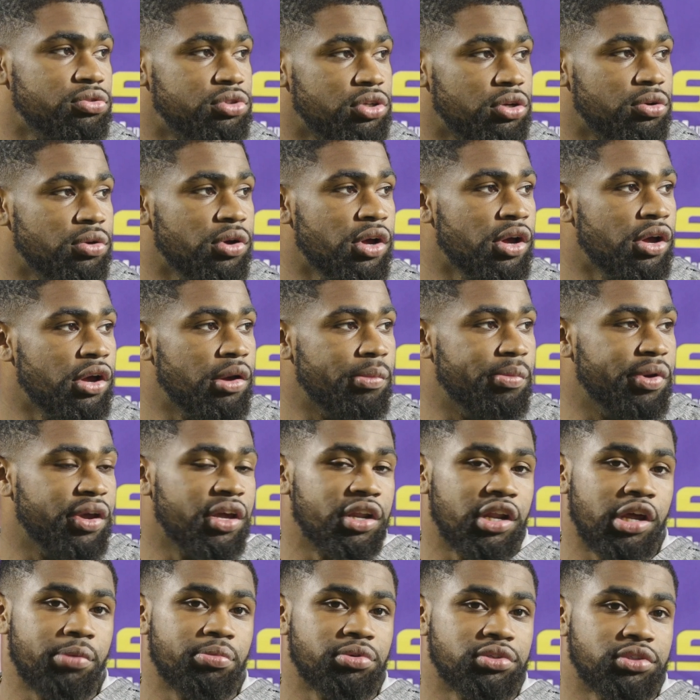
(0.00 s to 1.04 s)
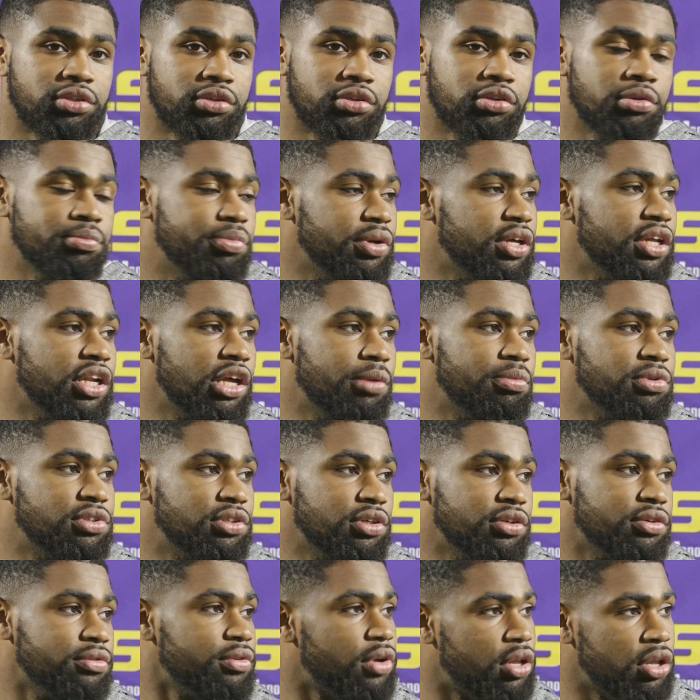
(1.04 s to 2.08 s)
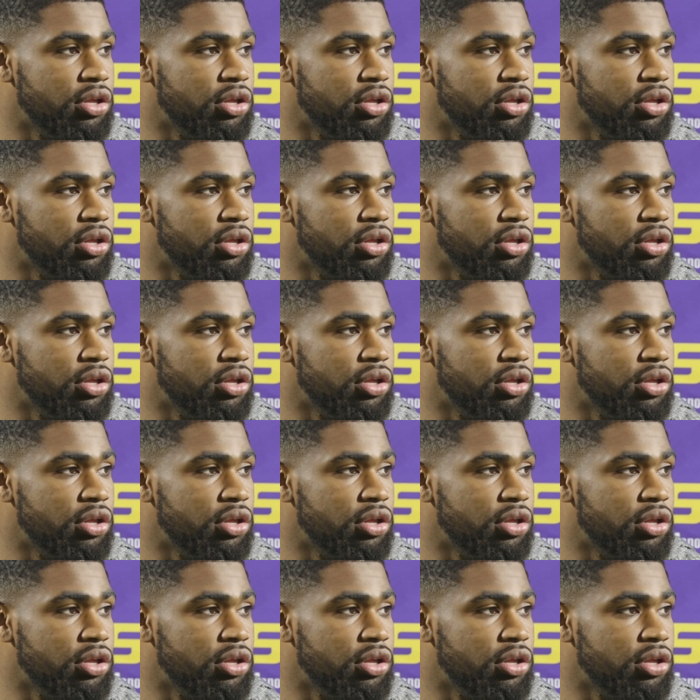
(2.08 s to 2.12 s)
So being able to